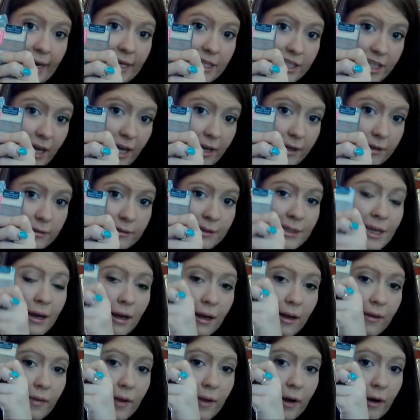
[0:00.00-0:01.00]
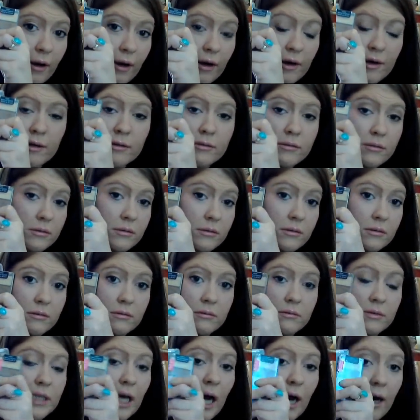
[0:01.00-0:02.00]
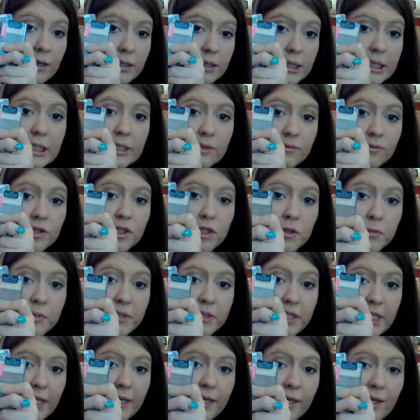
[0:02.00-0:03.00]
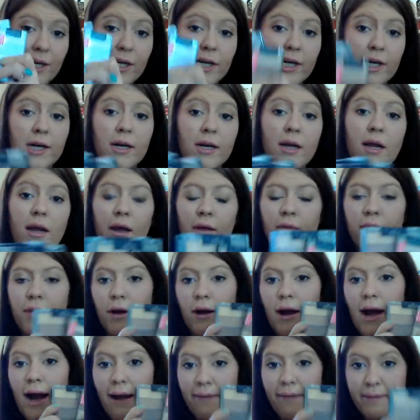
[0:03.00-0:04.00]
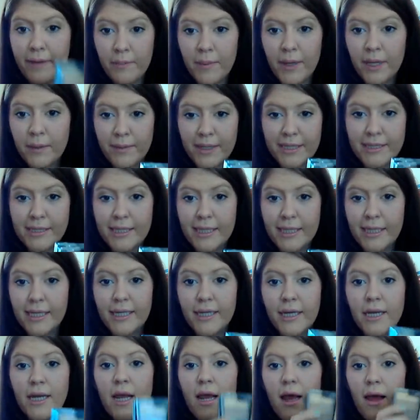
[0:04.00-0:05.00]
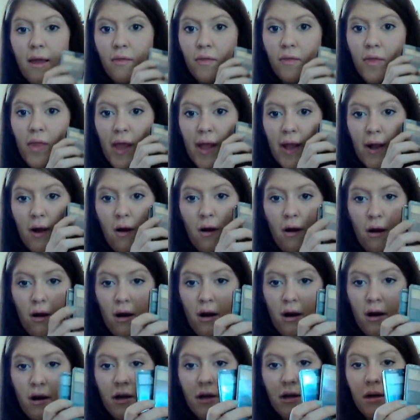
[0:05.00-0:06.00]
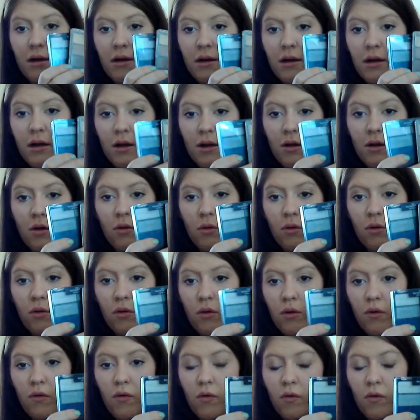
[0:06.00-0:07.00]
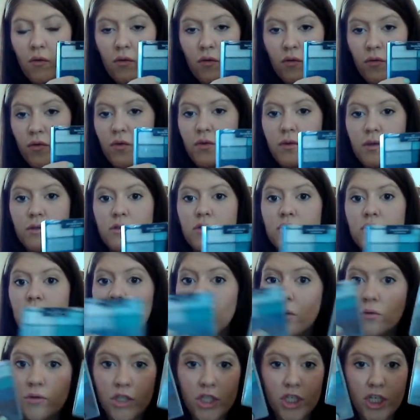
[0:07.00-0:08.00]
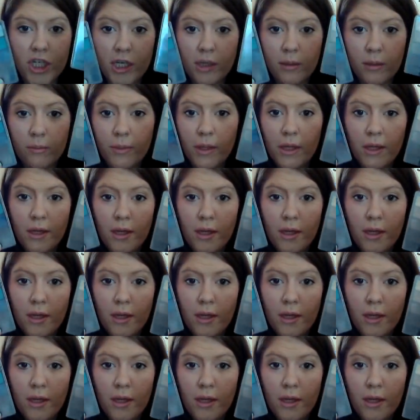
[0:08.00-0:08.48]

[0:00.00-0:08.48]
eyeshadows. There are tons of dupes in there. They're highly pigmented. They are so cheap.